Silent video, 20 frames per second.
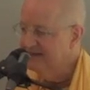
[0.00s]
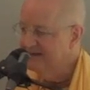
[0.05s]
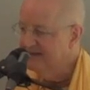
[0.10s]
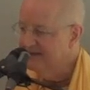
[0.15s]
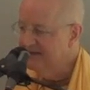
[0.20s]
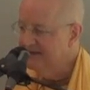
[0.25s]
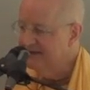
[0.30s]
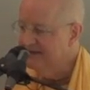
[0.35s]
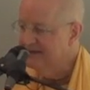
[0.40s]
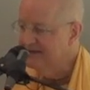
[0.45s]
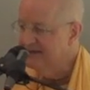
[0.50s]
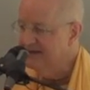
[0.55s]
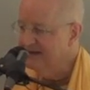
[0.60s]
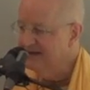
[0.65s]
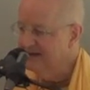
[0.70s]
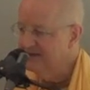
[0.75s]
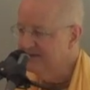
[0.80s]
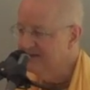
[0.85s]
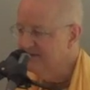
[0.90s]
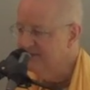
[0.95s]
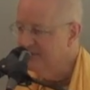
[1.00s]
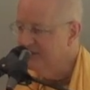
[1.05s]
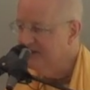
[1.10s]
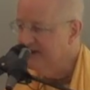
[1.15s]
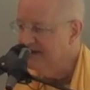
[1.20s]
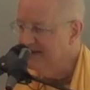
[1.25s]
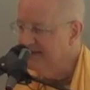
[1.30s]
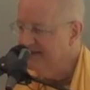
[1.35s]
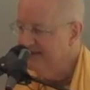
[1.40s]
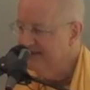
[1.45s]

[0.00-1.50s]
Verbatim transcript: It's going to take us to more